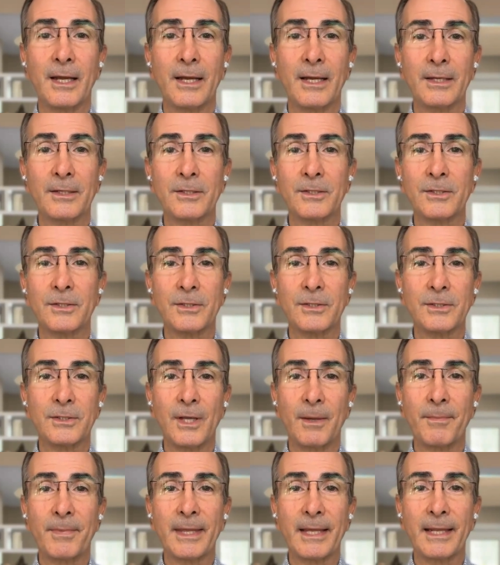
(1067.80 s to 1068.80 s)

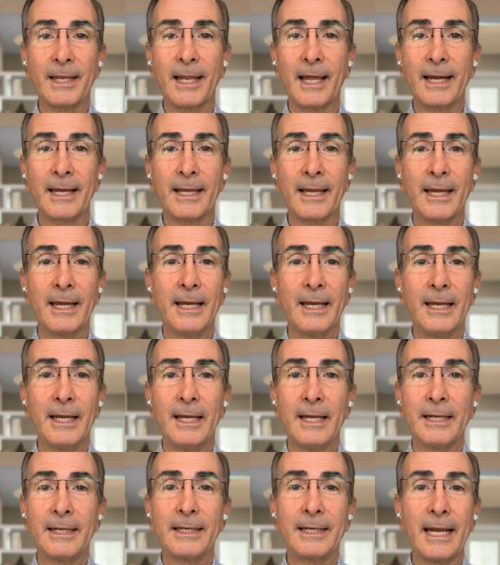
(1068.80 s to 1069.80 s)
something like
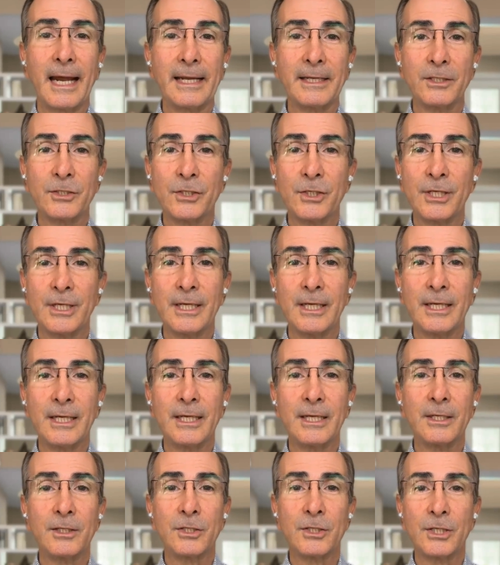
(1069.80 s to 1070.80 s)
Tai
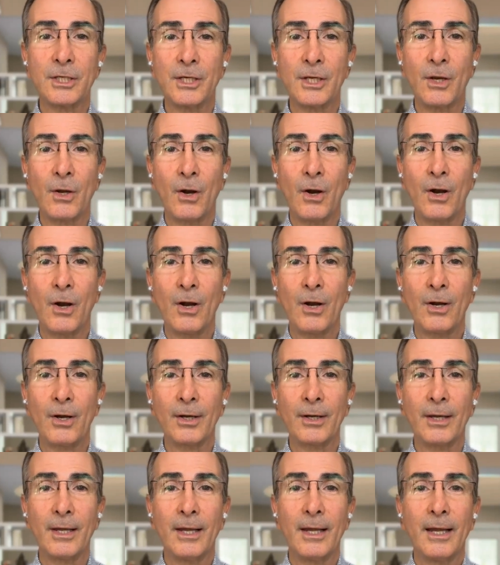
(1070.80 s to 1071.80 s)
Chi,
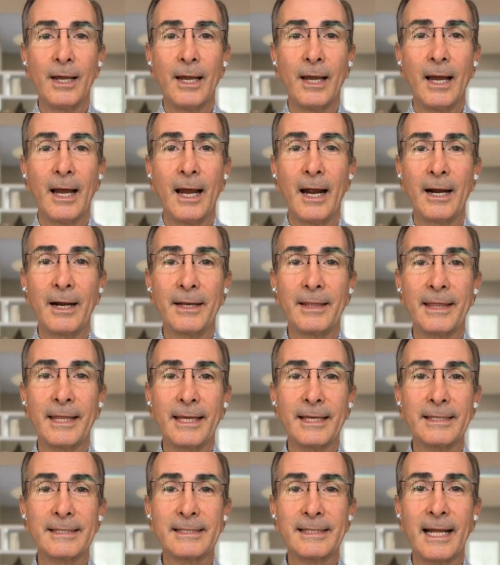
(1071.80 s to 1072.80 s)
Qigong are
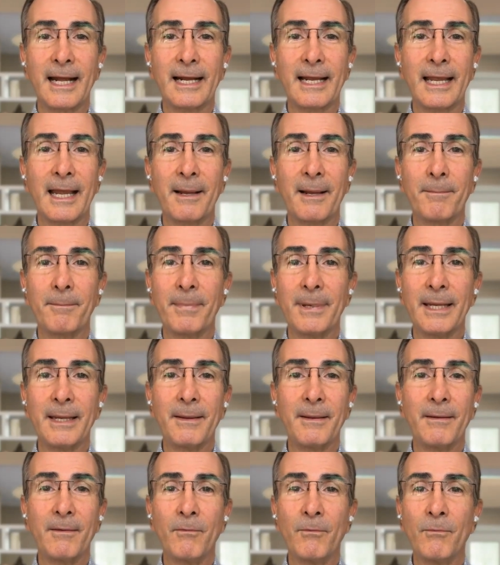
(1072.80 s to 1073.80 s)
things that can
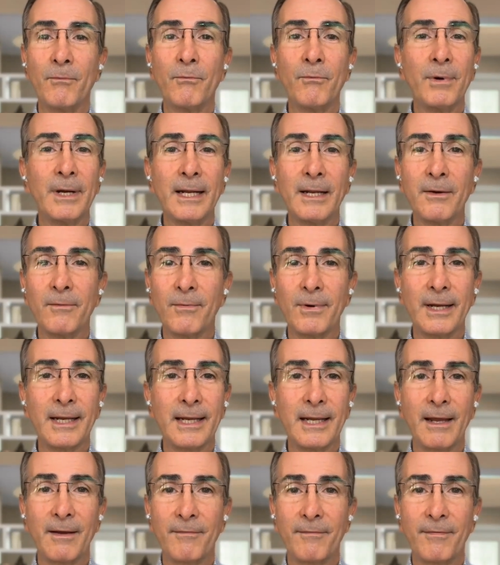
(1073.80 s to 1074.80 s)
be really,
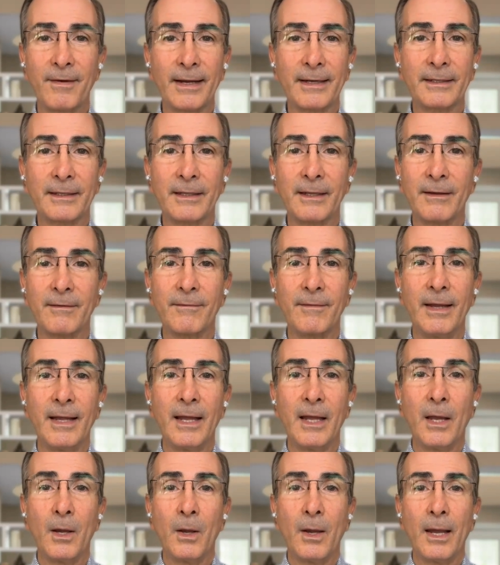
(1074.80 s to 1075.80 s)
really effective.
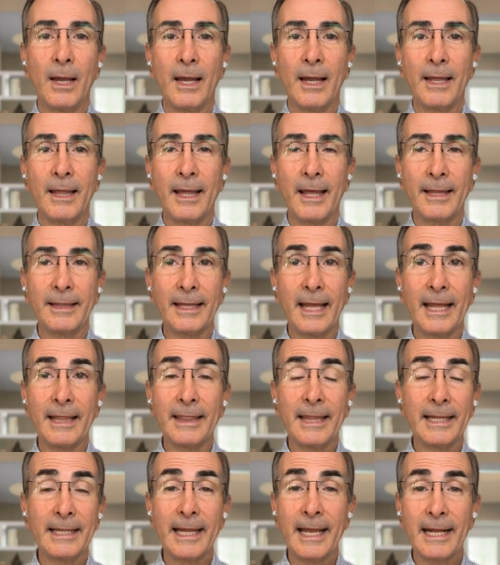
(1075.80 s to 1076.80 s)
And
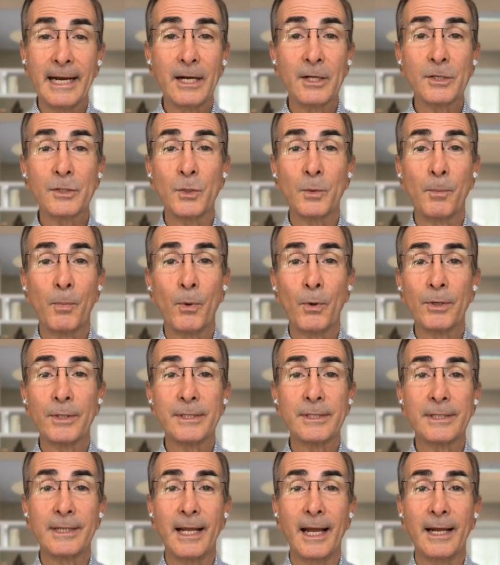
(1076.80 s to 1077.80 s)
the data
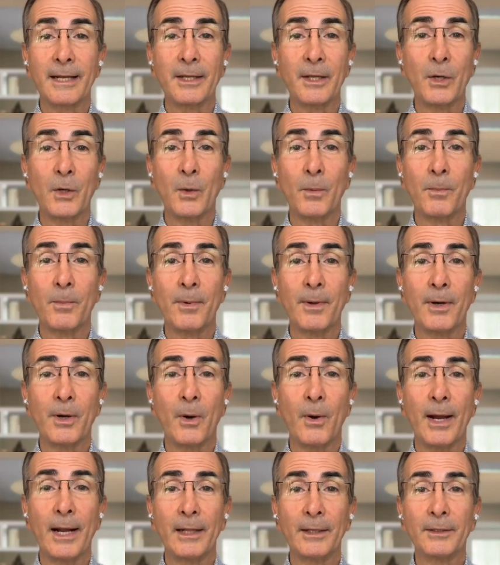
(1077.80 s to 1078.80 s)
supports that.
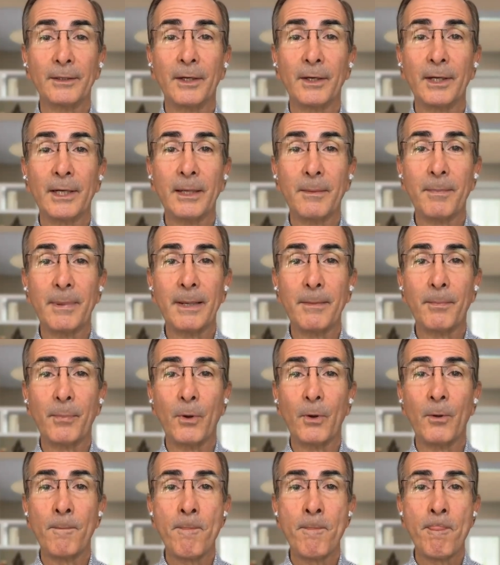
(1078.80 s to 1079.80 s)
Elderly
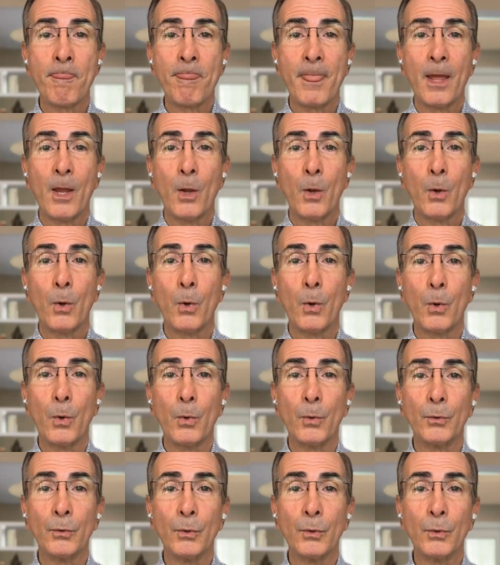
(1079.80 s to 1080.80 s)
people
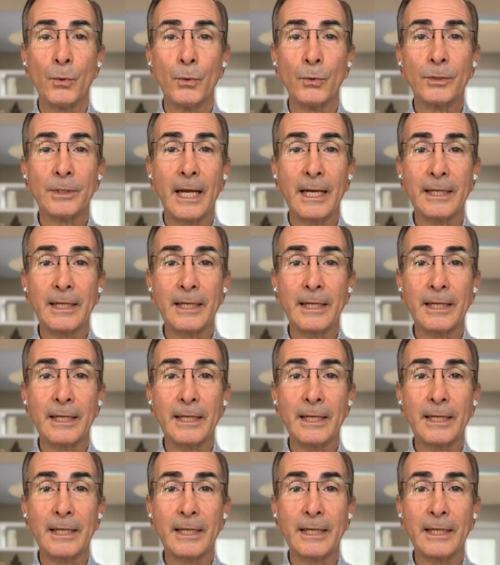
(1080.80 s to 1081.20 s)
who do Tai